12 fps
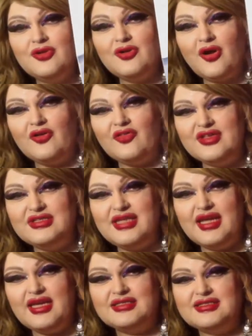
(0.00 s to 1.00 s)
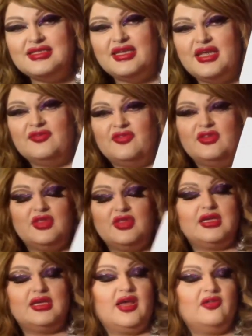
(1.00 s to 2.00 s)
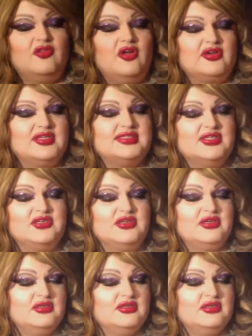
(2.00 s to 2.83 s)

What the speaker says: all the dates and everything, how long it took,